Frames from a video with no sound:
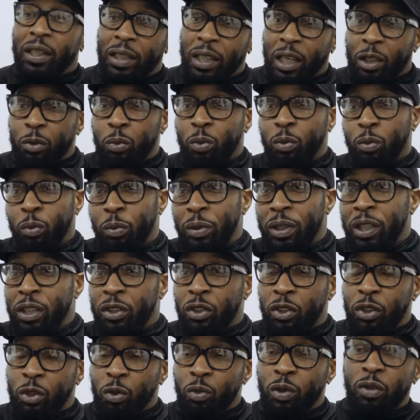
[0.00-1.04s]
That's what we need
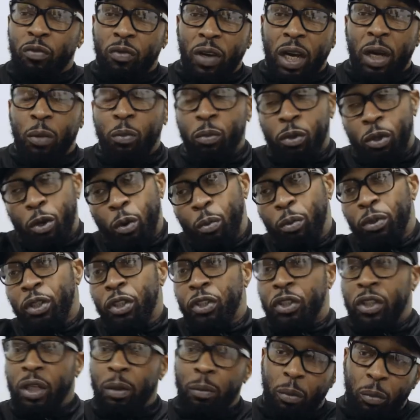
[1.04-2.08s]
to do then, right? We'll go in the
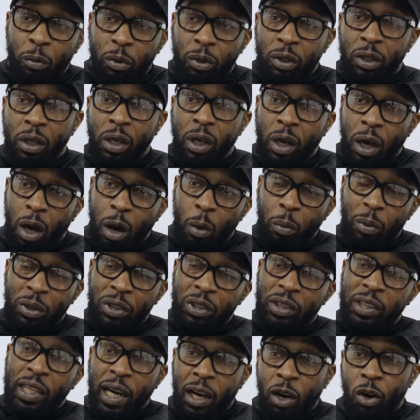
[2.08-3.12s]
gym. and we
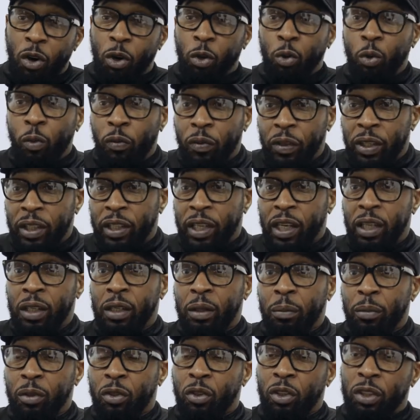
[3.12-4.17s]
start all over again,
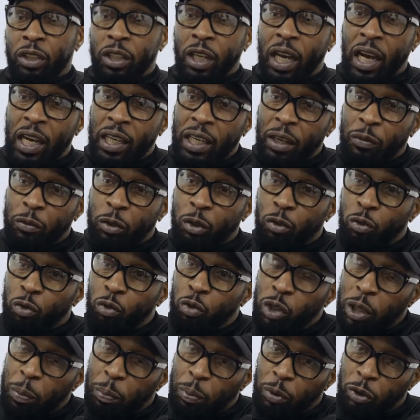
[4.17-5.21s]
because I have to
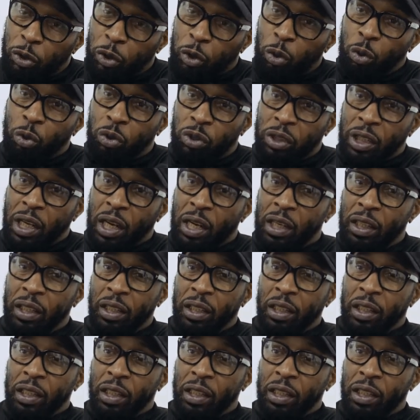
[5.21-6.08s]
reproduce that.